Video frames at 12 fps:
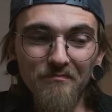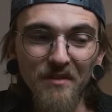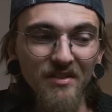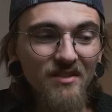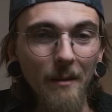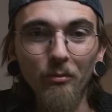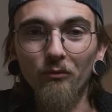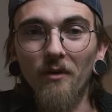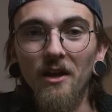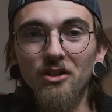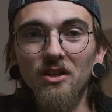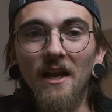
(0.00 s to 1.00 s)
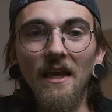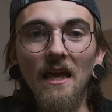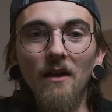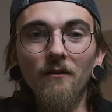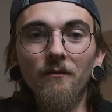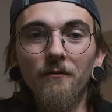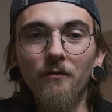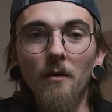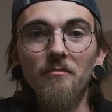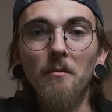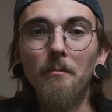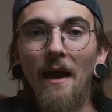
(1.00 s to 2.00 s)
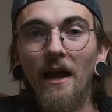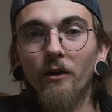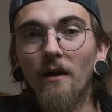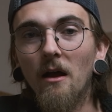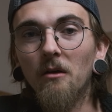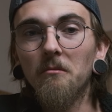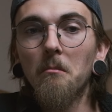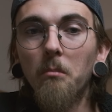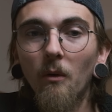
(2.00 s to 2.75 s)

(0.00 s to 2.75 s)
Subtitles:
separation I get from the background,